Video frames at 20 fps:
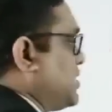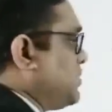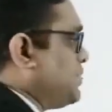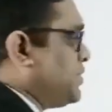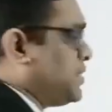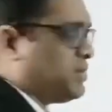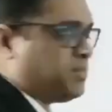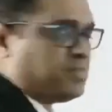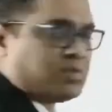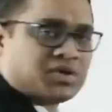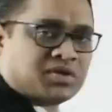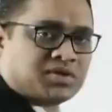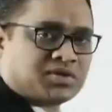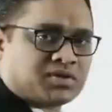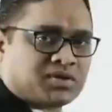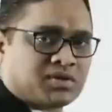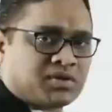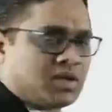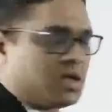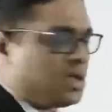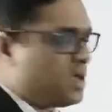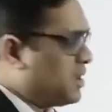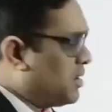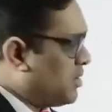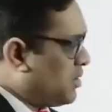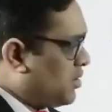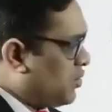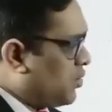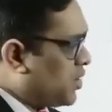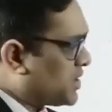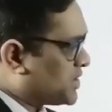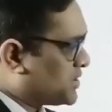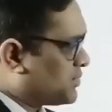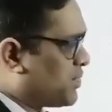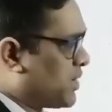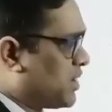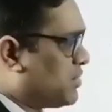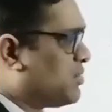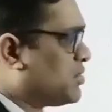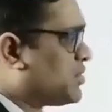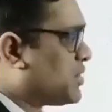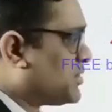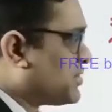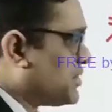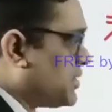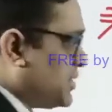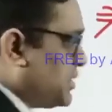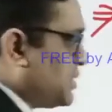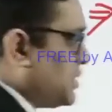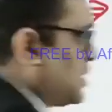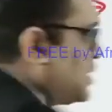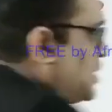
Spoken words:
repeat mutation. What is pre-mutation?